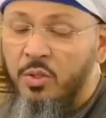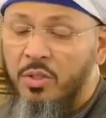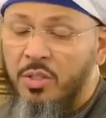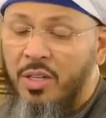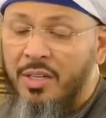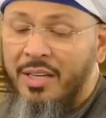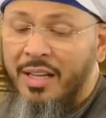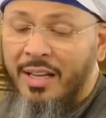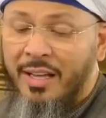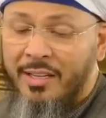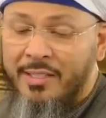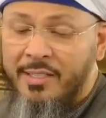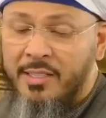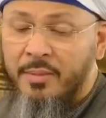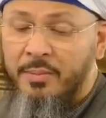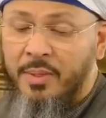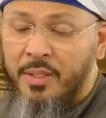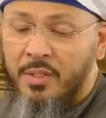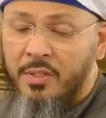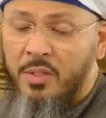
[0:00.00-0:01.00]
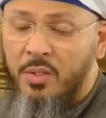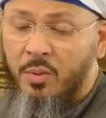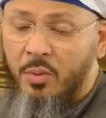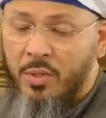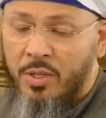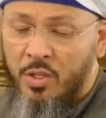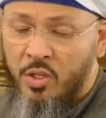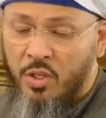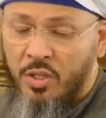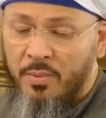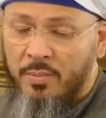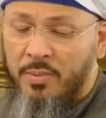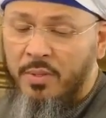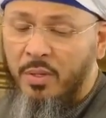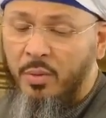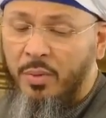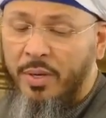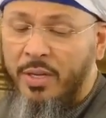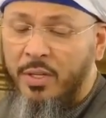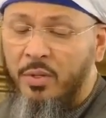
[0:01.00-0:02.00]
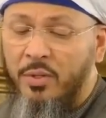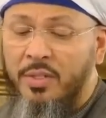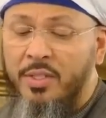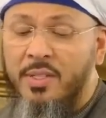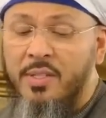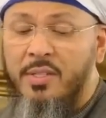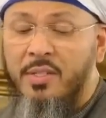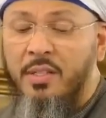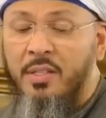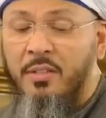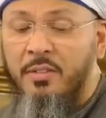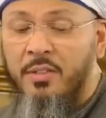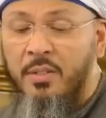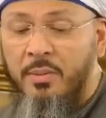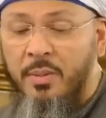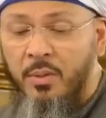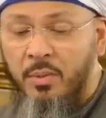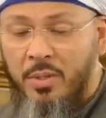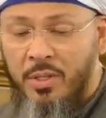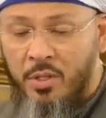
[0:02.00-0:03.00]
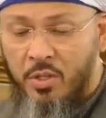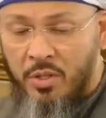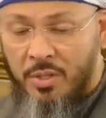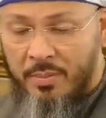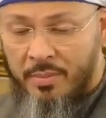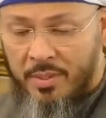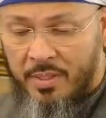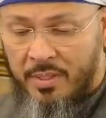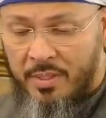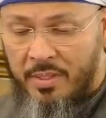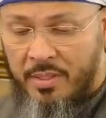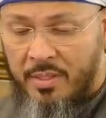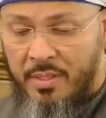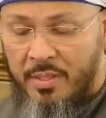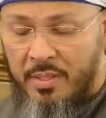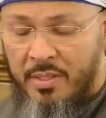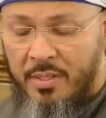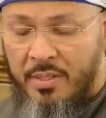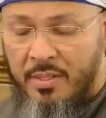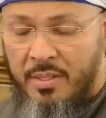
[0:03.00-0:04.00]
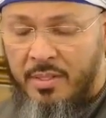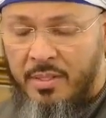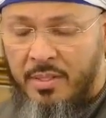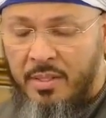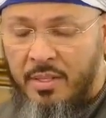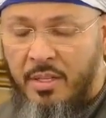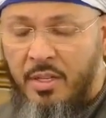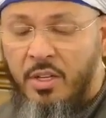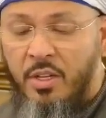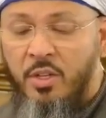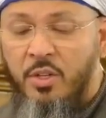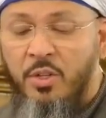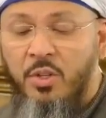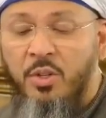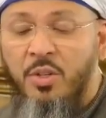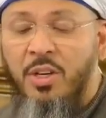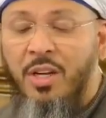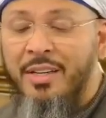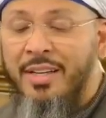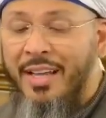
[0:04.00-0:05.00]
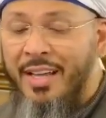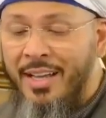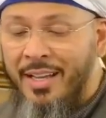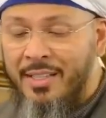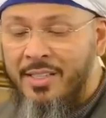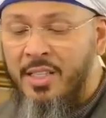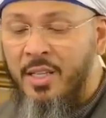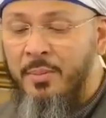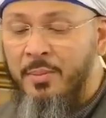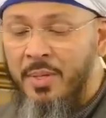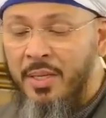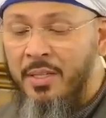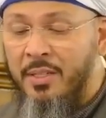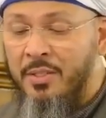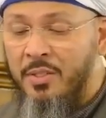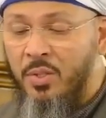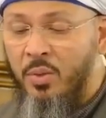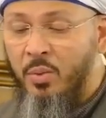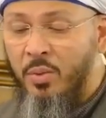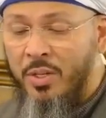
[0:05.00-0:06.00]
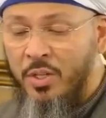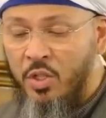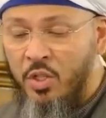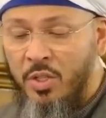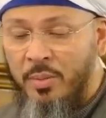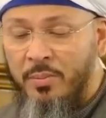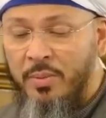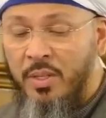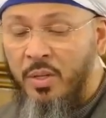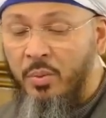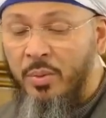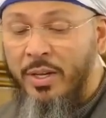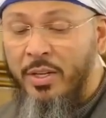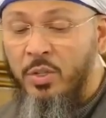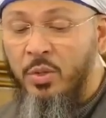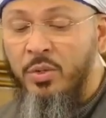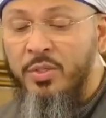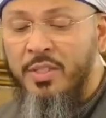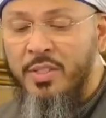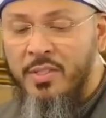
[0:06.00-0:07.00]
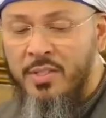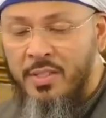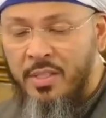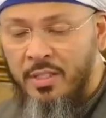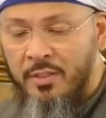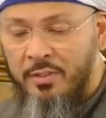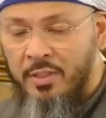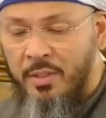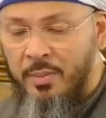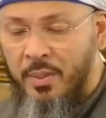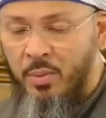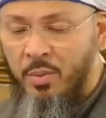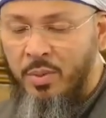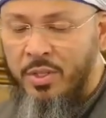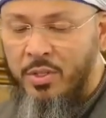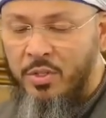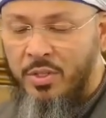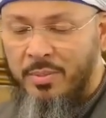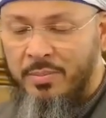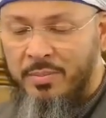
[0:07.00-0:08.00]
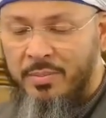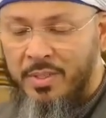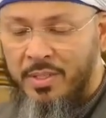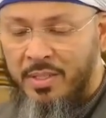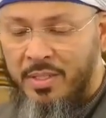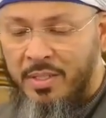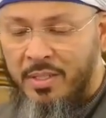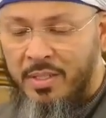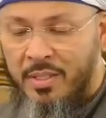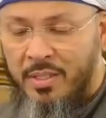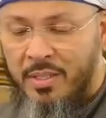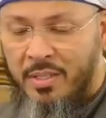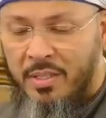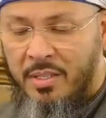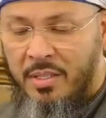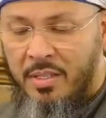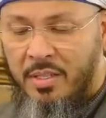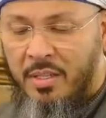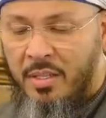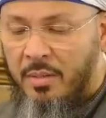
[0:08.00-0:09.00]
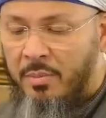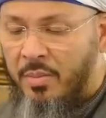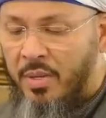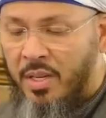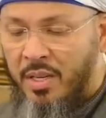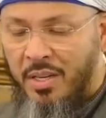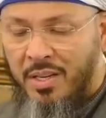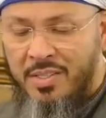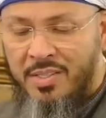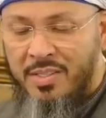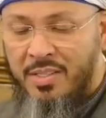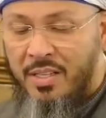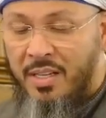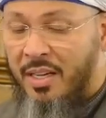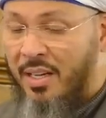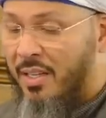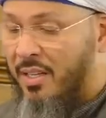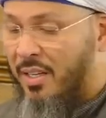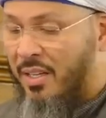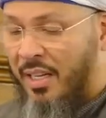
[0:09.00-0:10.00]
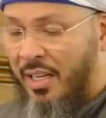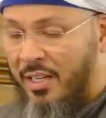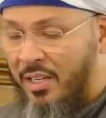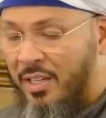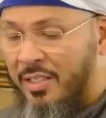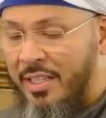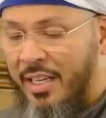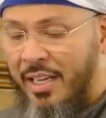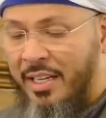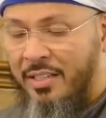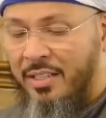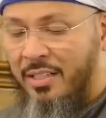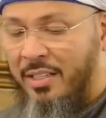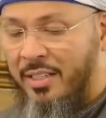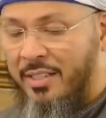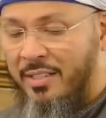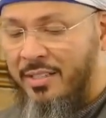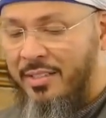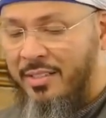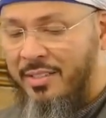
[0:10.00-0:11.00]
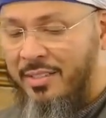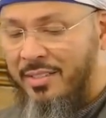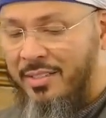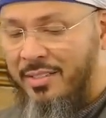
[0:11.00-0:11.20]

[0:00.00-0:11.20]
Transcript: do not ask me to worship the way you deserve to be worshipped. Do not ask me to worship the way you deserve to be worshipped, because I cannot handle it.